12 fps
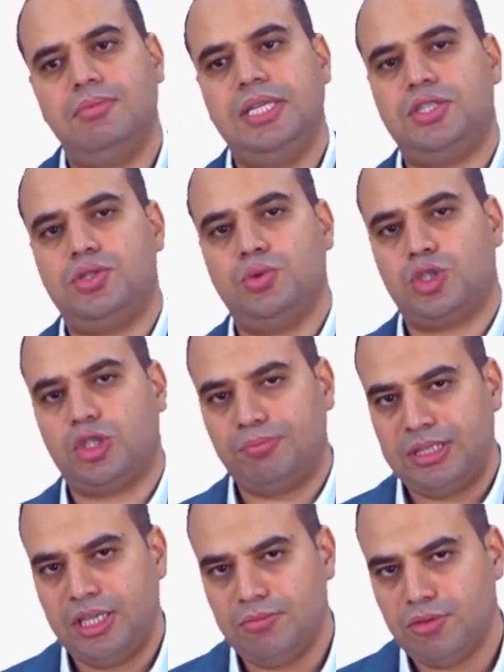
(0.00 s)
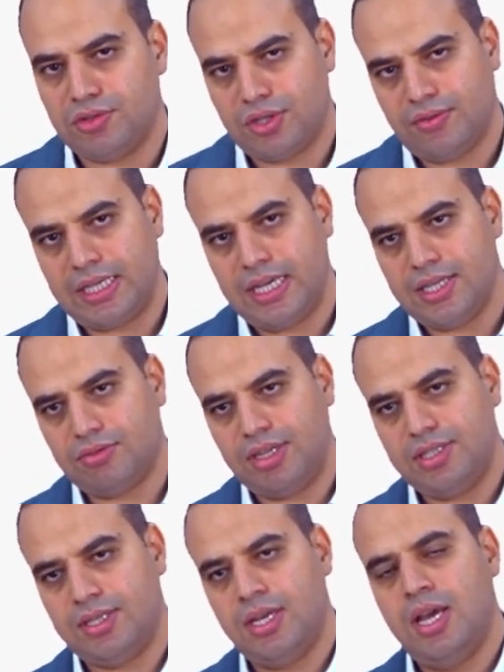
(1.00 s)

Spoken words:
leads to stopping the motion of the gas, right?